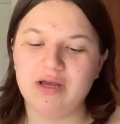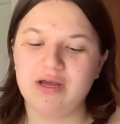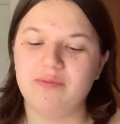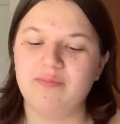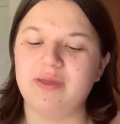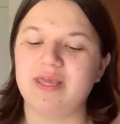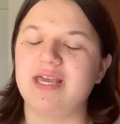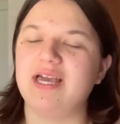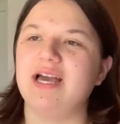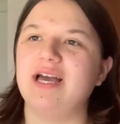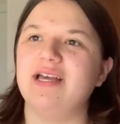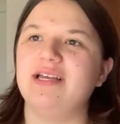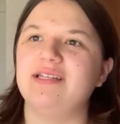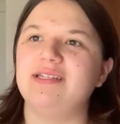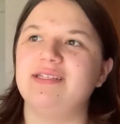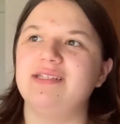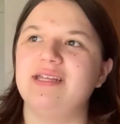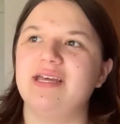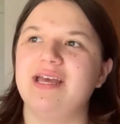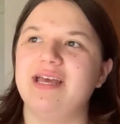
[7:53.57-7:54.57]

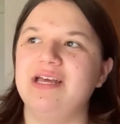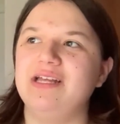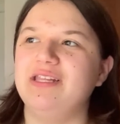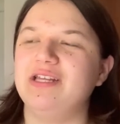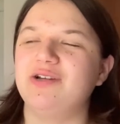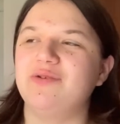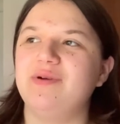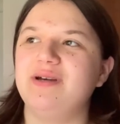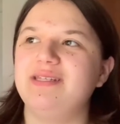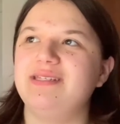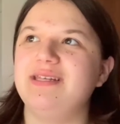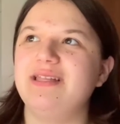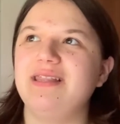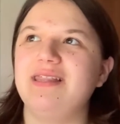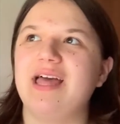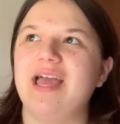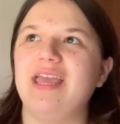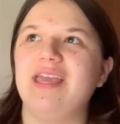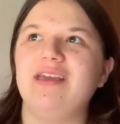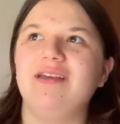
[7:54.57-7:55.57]
because there wasn't
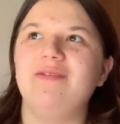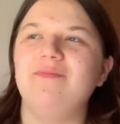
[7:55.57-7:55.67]
like,